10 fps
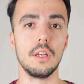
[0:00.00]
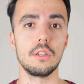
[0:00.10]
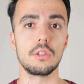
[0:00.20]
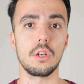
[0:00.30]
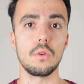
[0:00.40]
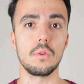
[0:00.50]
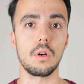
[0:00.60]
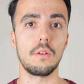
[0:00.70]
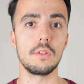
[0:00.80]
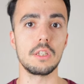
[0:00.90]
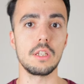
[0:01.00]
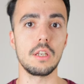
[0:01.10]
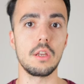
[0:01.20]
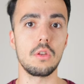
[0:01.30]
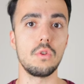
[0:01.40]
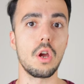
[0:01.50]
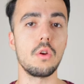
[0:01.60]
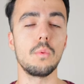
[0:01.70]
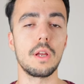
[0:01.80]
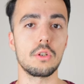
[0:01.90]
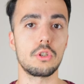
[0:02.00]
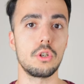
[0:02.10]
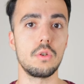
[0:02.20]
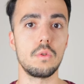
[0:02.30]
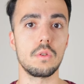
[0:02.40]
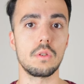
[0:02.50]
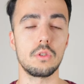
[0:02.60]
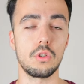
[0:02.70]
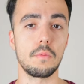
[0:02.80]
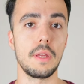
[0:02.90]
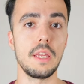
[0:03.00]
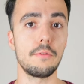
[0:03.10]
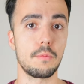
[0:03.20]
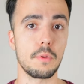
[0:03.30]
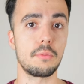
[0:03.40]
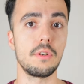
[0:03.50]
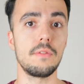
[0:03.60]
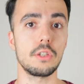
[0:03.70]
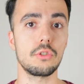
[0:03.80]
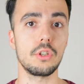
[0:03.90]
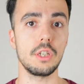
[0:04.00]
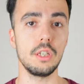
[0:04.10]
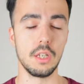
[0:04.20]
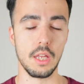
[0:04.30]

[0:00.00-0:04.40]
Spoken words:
So obviously you know where your tune should be from your previous string.